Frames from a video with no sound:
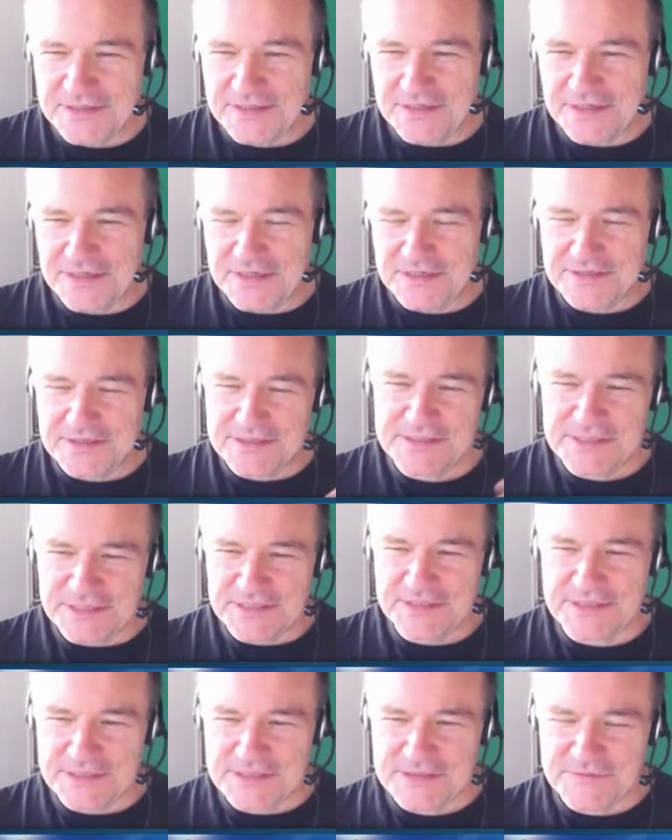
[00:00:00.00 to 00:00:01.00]
I'll
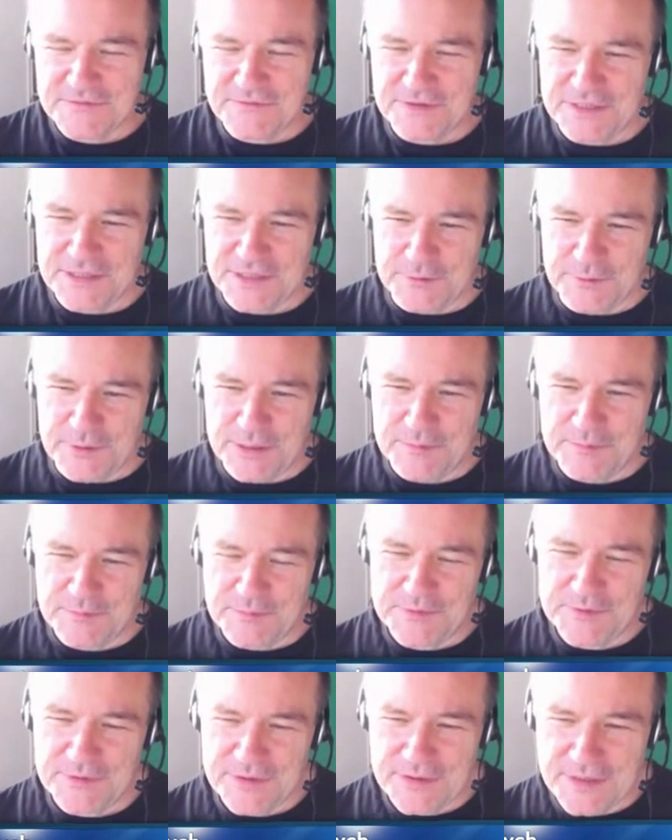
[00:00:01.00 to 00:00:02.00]
stick this video up
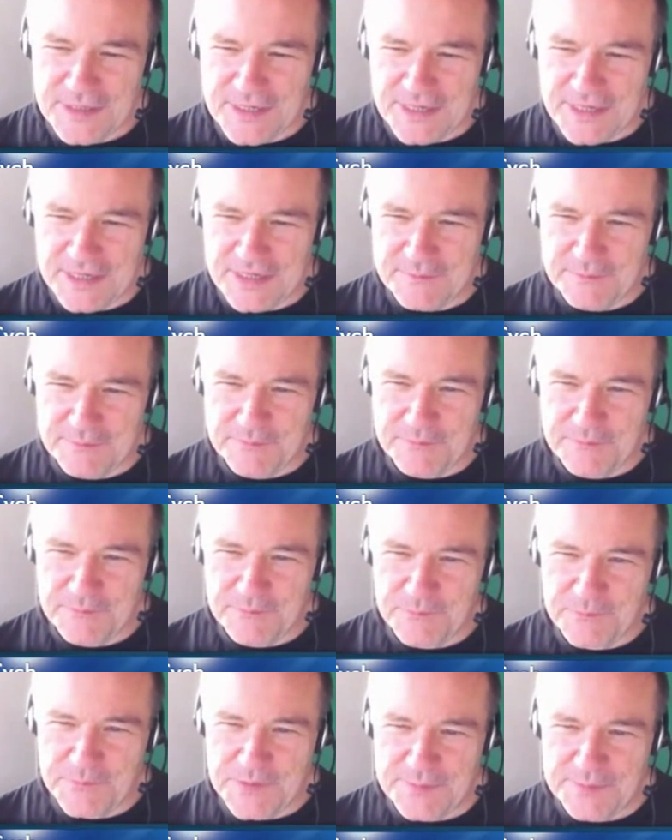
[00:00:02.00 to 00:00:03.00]
and
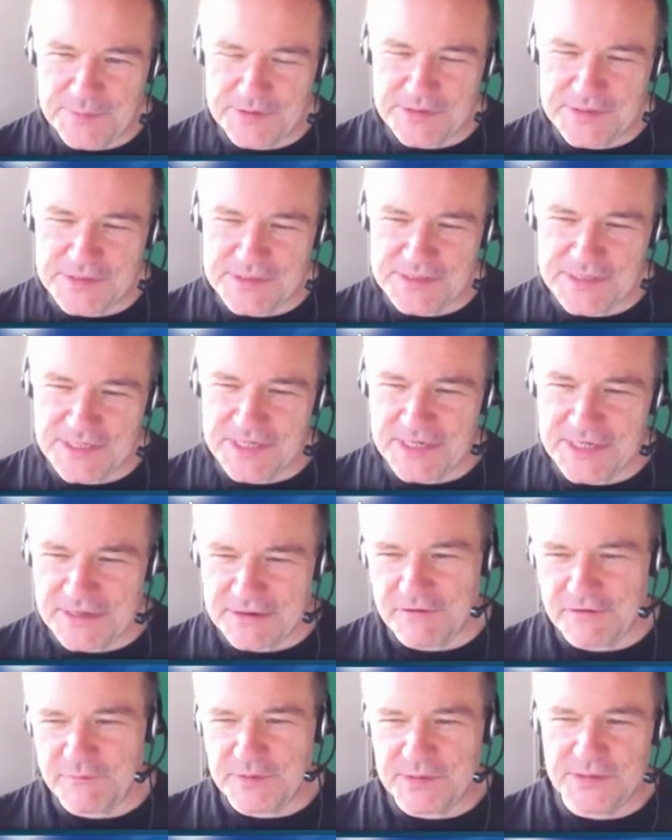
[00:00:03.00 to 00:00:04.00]
people can see how
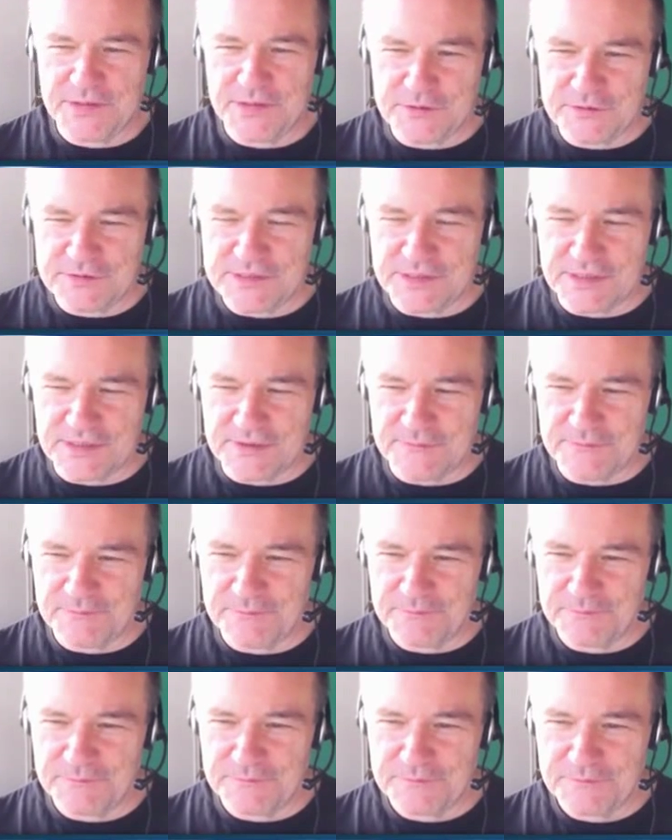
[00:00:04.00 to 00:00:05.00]
I've been using it.
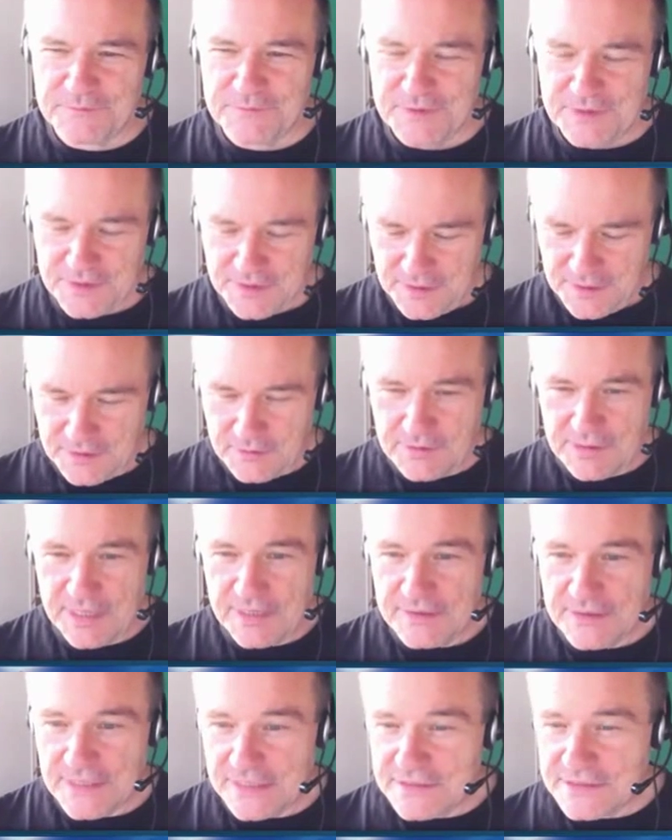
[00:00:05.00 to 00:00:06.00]
Okay,
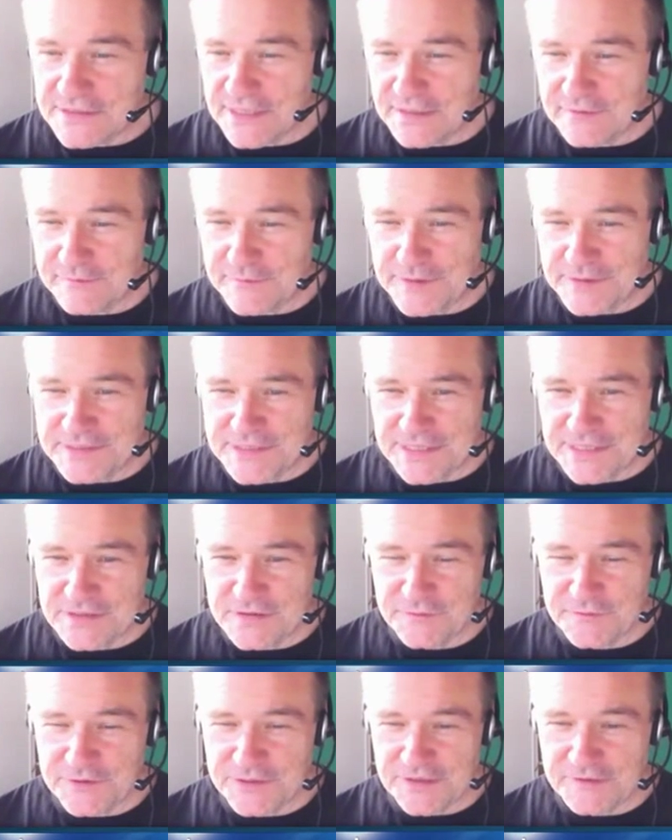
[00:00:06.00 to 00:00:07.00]
that's the end of my
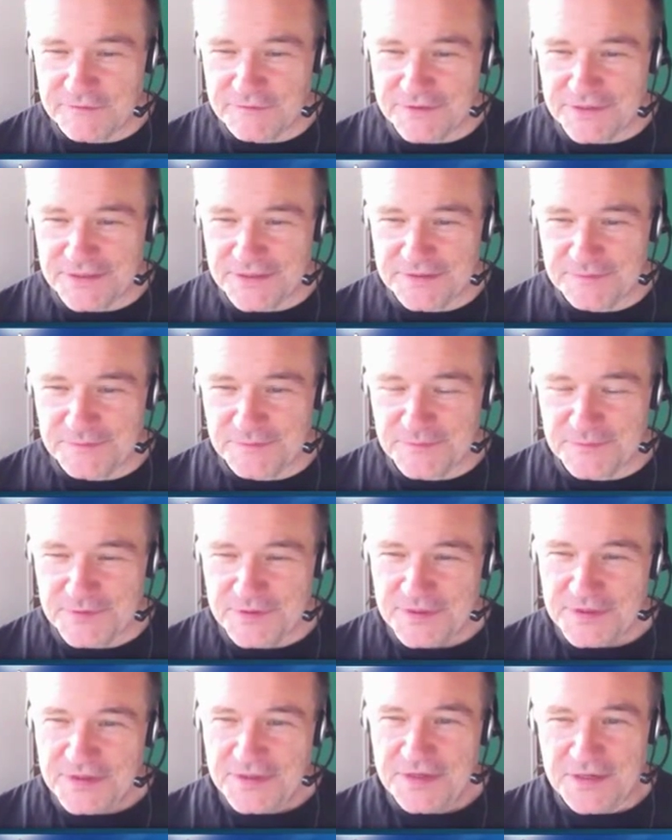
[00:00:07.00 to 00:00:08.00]
test for the evening.
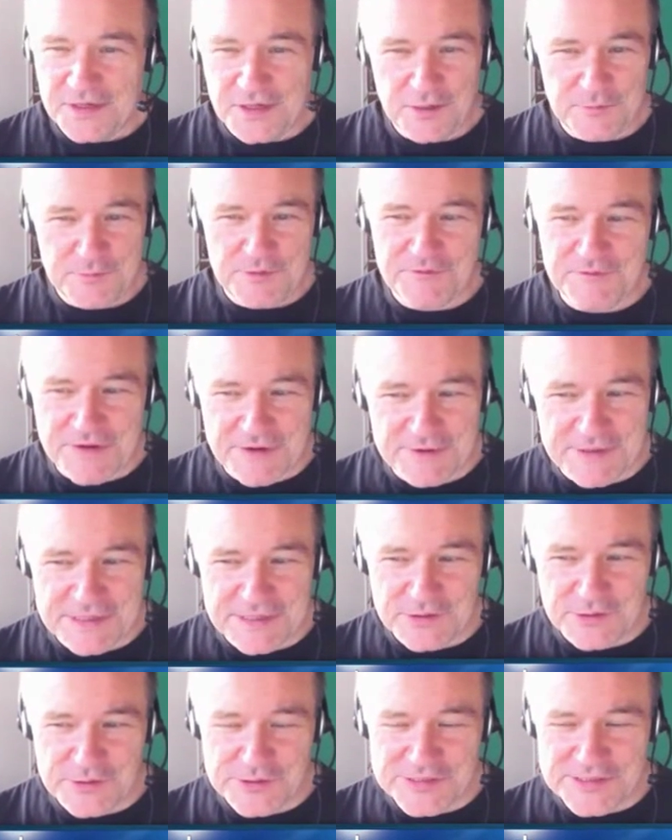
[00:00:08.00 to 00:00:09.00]
I hope you found it
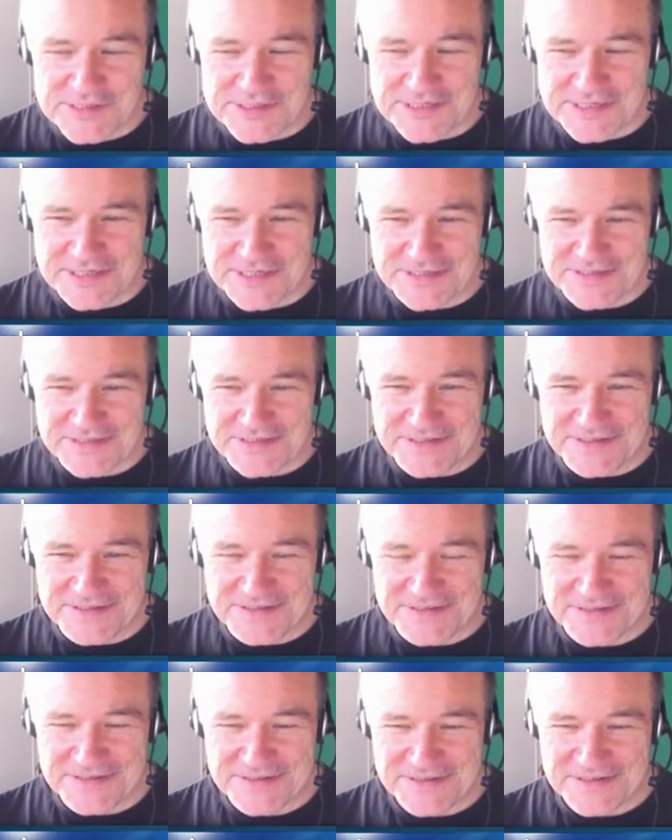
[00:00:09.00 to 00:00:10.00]
interesting.
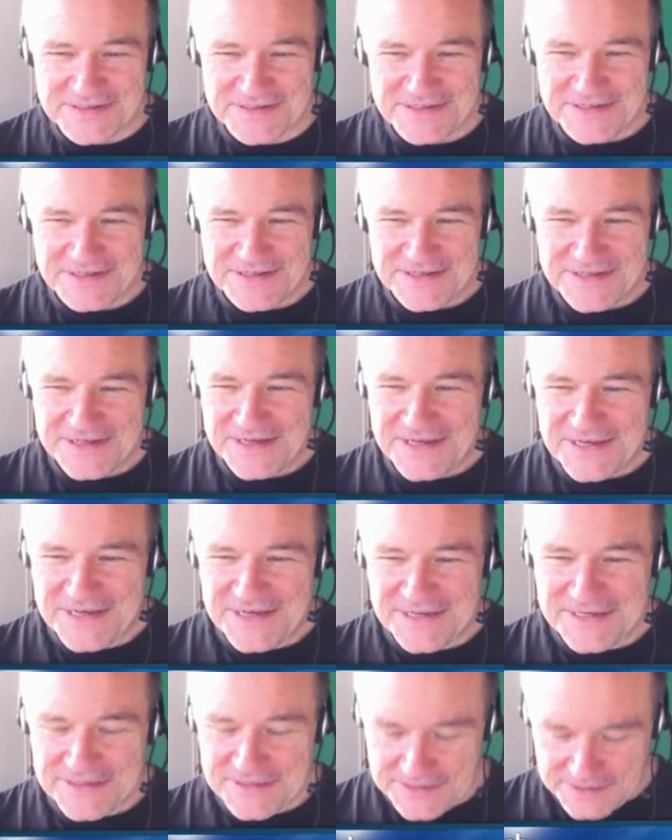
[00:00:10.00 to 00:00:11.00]

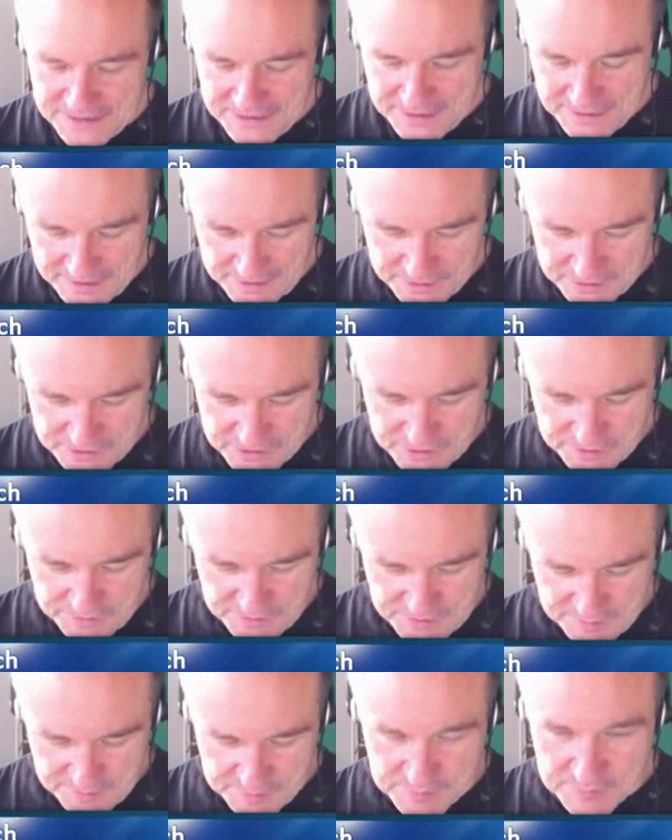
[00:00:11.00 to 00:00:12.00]
And I'll just do a
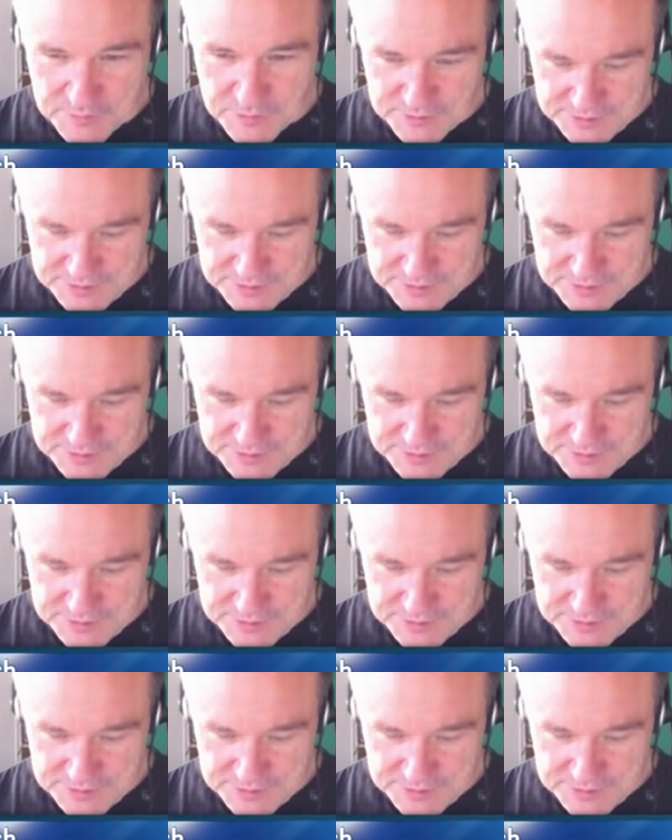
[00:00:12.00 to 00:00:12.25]
couple more